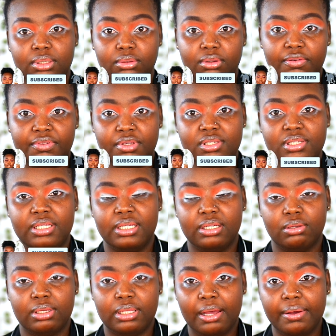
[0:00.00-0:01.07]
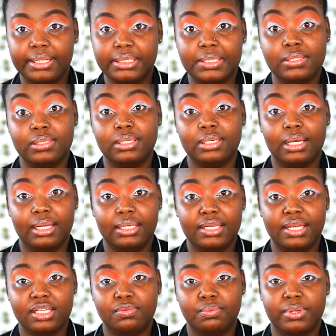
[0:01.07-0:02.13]
obviously nowadays in
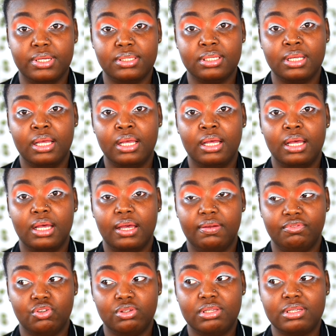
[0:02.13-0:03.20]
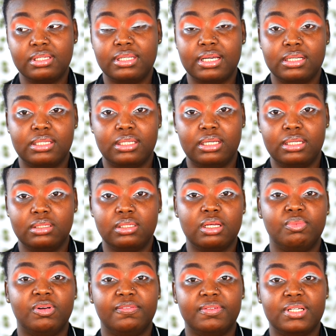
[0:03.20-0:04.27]
AliExpress, I've noticed that in some of